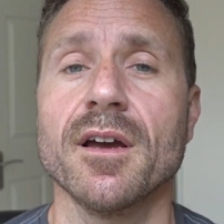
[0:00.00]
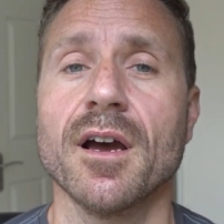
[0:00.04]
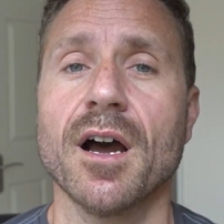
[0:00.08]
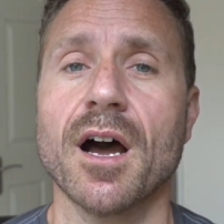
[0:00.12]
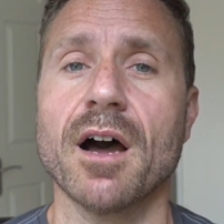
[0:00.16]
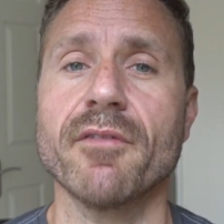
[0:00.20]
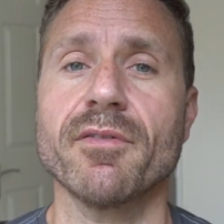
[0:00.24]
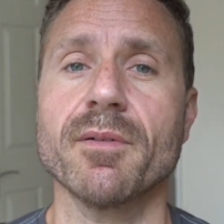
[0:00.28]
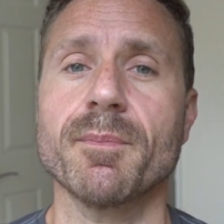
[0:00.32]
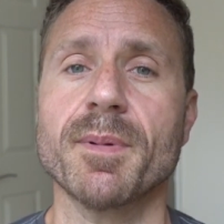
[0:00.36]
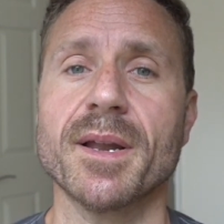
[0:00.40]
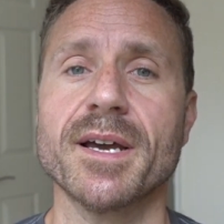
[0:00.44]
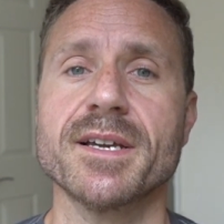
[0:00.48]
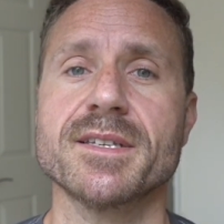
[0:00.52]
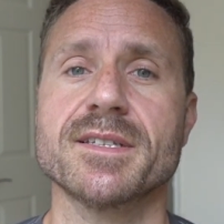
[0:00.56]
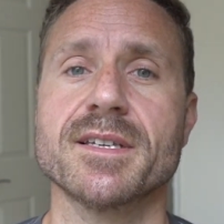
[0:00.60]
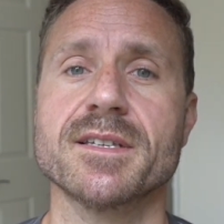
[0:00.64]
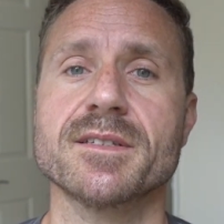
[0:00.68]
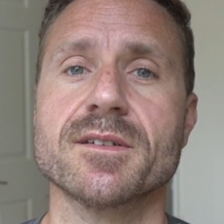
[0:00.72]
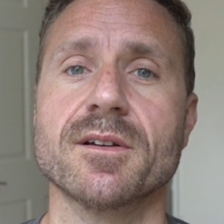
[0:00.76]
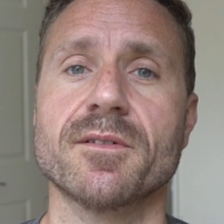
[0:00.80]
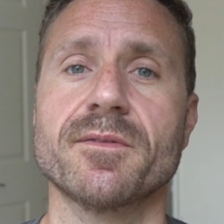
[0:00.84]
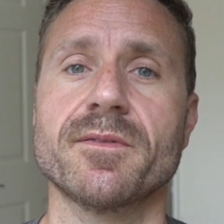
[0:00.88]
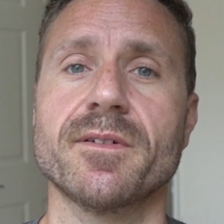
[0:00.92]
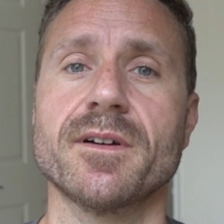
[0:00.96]
Other
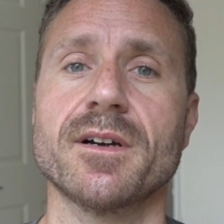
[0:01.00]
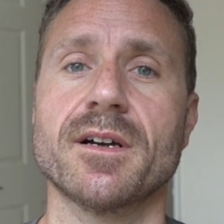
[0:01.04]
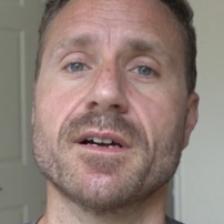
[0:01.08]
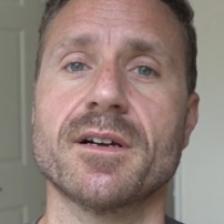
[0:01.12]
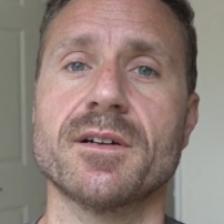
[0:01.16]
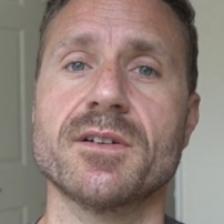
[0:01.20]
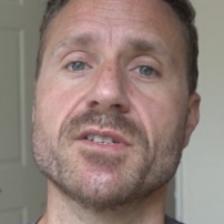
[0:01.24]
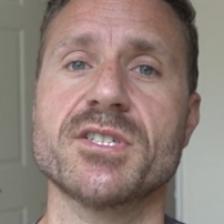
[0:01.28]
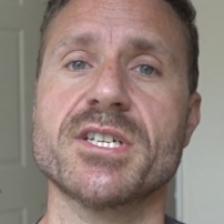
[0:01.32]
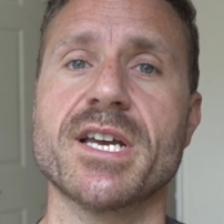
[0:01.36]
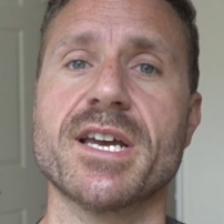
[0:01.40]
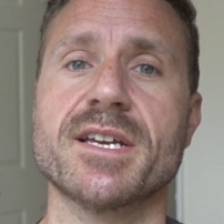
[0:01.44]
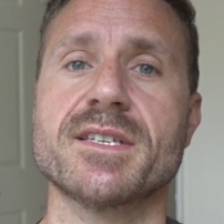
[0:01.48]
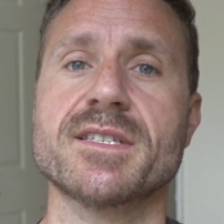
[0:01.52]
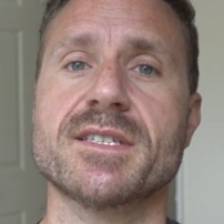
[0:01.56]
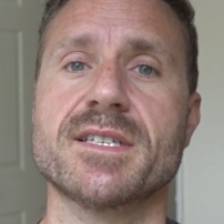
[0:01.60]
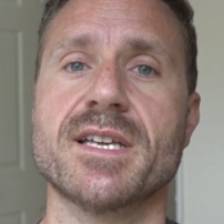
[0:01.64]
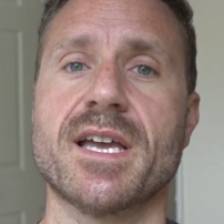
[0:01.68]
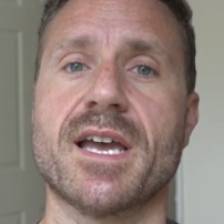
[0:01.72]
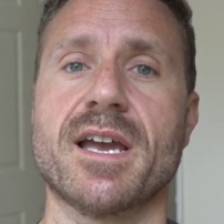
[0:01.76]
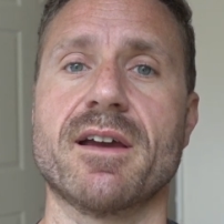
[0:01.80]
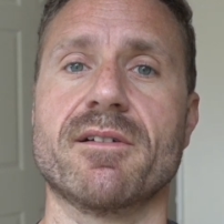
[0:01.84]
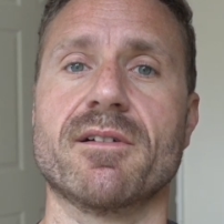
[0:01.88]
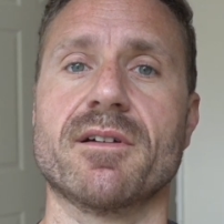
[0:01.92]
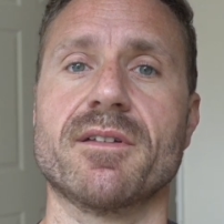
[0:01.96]
places offer chest
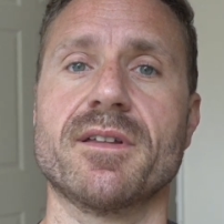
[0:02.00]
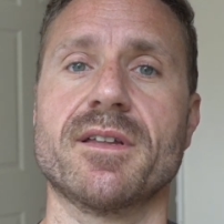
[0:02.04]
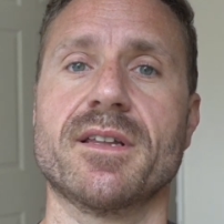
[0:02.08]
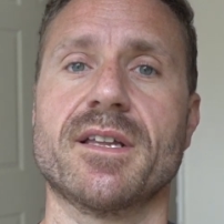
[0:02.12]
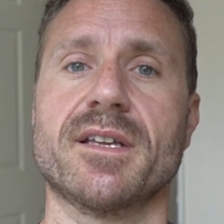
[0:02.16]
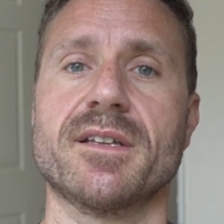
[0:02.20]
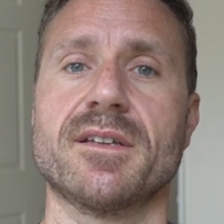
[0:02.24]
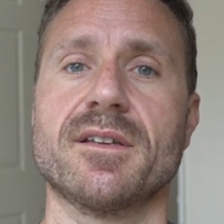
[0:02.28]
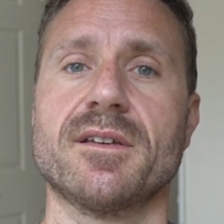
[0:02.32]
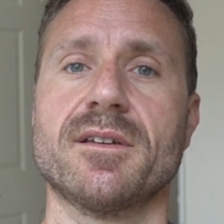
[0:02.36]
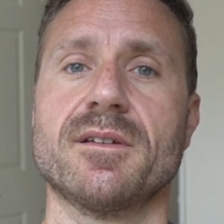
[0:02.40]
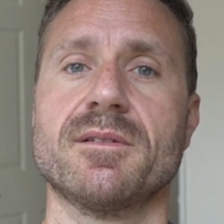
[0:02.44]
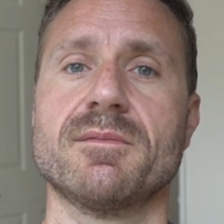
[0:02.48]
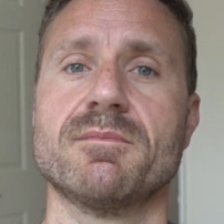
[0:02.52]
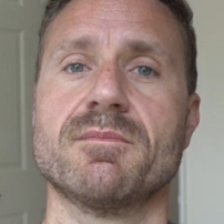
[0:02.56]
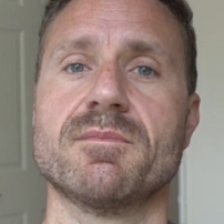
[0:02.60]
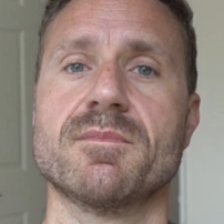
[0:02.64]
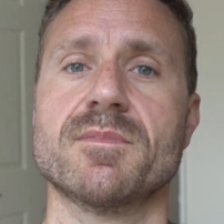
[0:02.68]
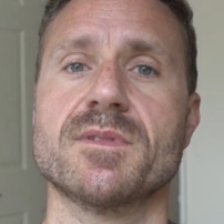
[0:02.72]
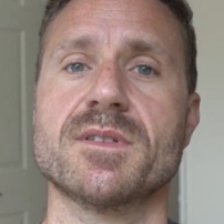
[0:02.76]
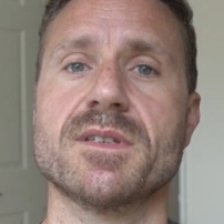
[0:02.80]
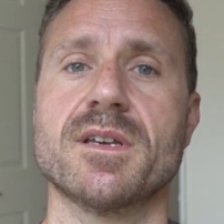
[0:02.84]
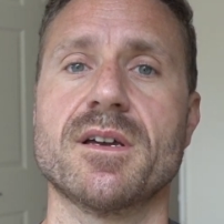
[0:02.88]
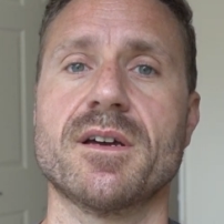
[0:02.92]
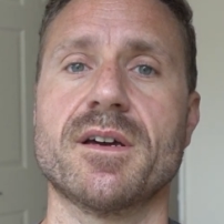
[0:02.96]
hair, and I think they do
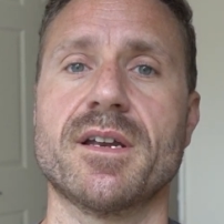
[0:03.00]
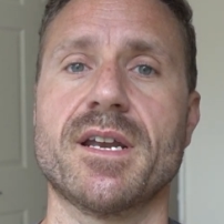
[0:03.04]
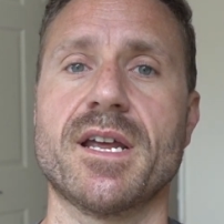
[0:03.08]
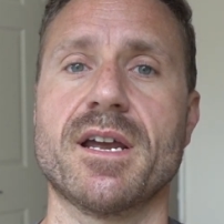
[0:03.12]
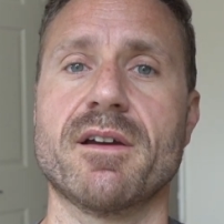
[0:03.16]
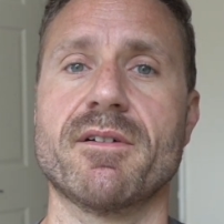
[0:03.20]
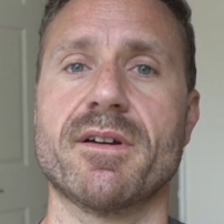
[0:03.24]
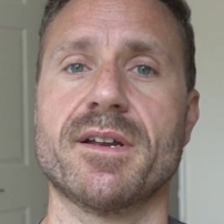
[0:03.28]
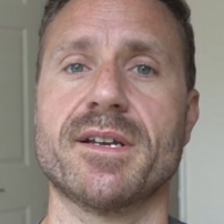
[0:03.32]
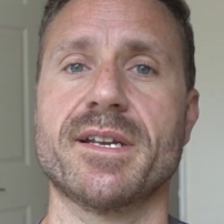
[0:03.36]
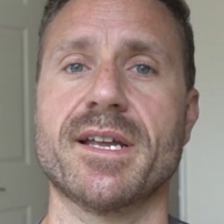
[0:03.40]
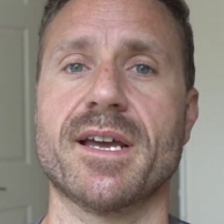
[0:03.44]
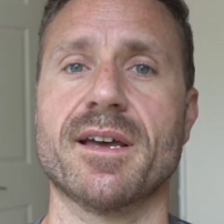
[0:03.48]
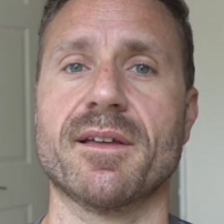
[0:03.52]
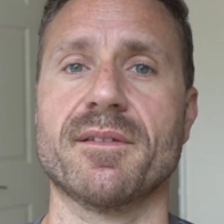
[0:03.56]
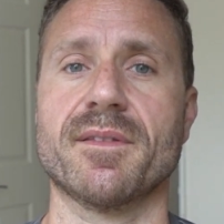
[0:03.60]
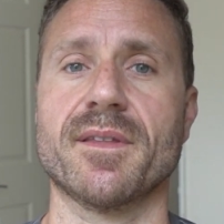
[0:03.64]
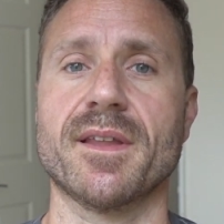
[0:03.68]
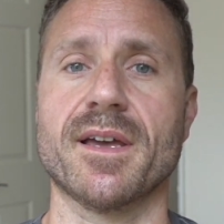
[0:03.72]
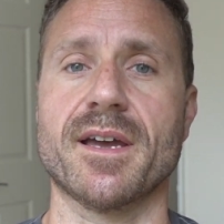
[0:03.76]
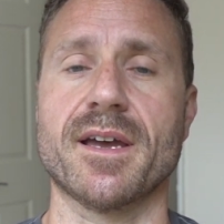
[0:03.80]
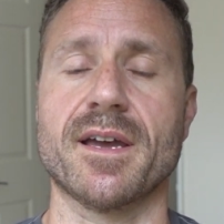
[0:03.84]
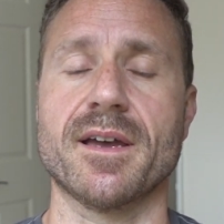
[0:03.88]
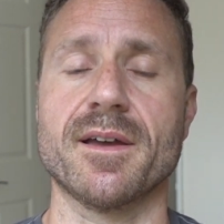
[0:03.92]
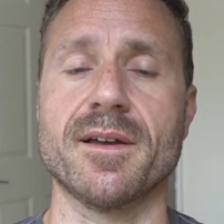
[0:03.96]
a certain area down
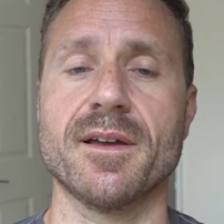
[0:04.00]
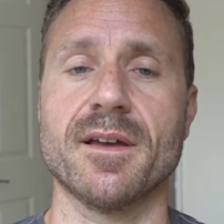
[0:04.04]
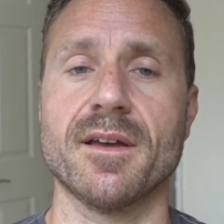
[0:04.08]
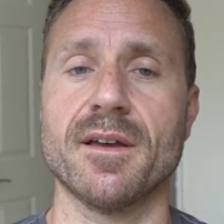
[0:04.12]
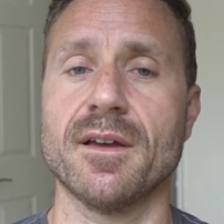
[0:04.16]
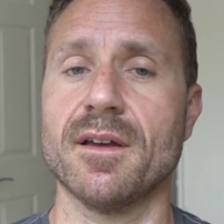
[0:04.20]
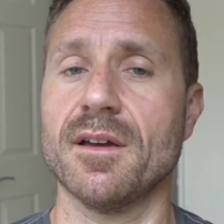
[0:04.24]
there.